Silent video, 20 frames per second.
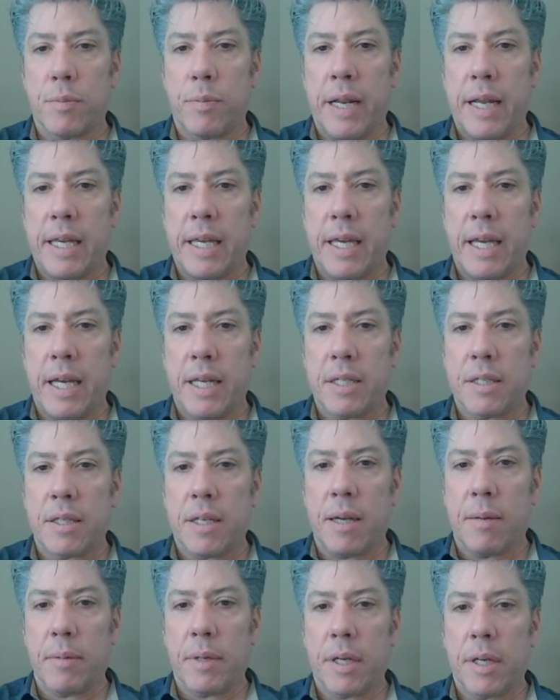but I
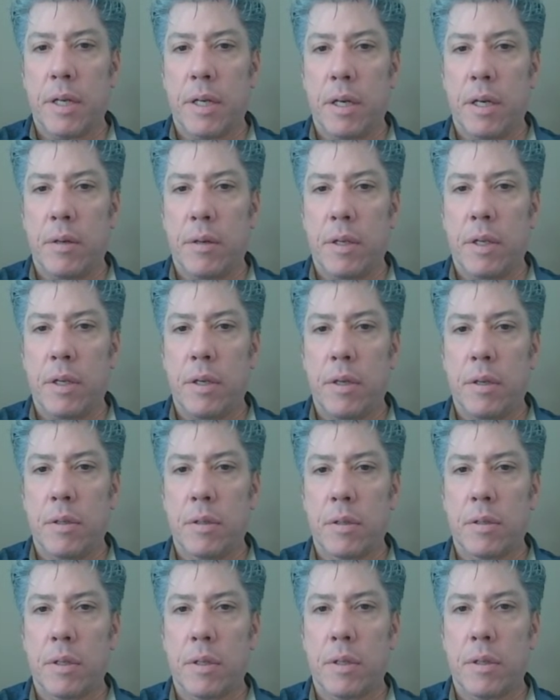guess I'm going to go and
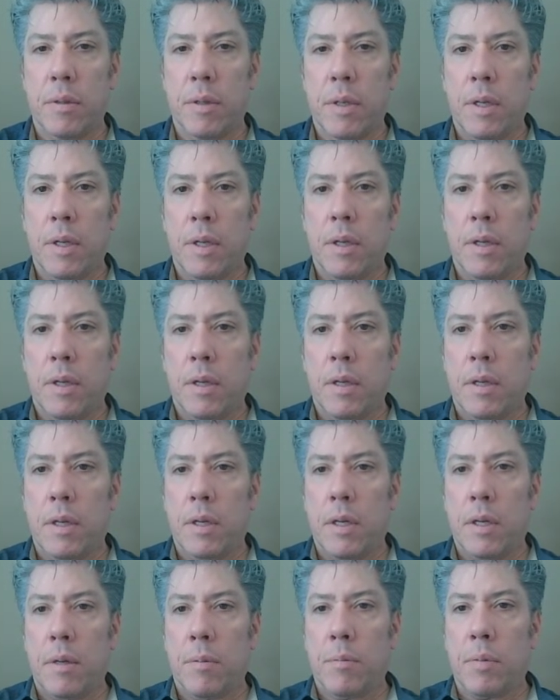use the
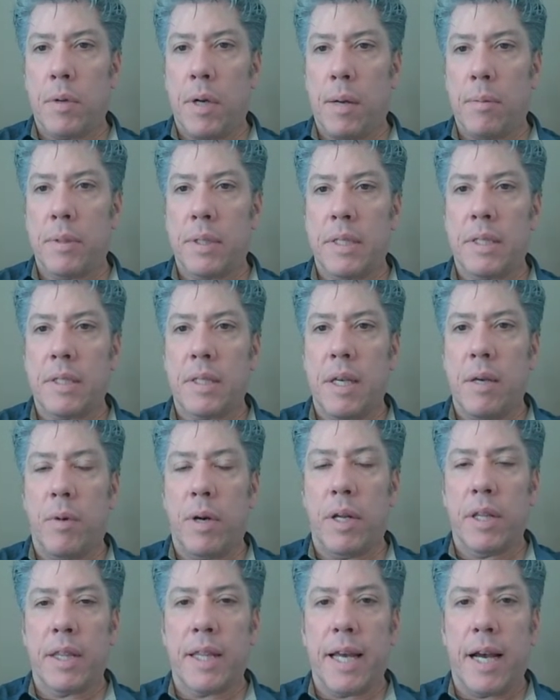uh, probably
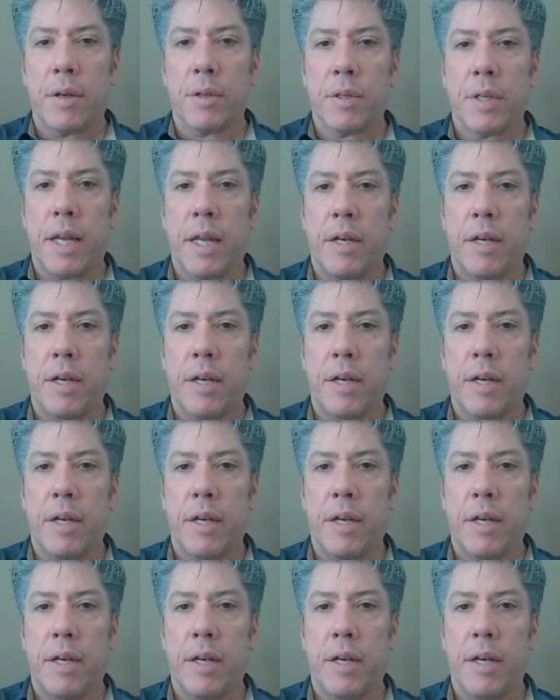C1000.